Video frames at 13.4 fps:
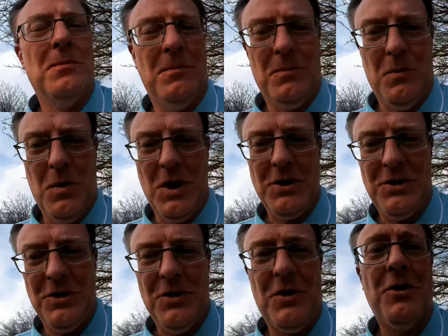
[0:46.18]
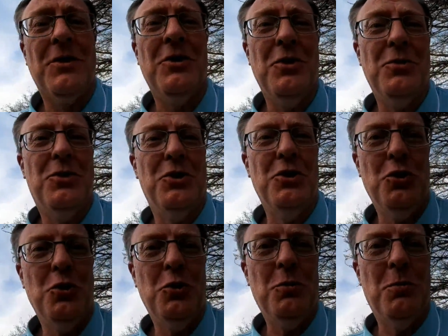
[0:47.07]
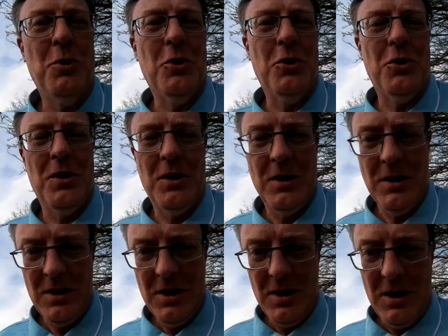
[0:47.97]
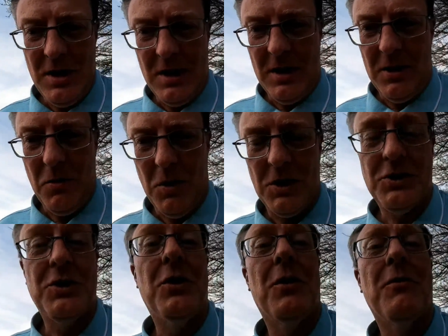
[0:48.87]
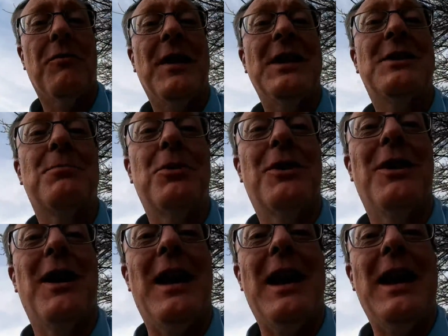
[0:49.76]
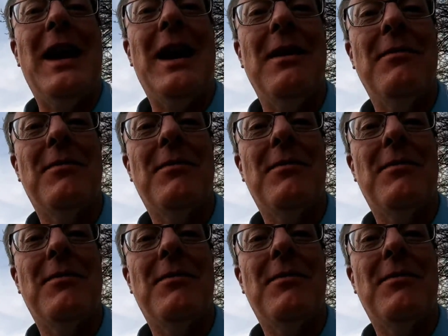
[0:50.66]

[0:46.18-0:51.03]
watch it on YouTube or watch it on Facebook Live,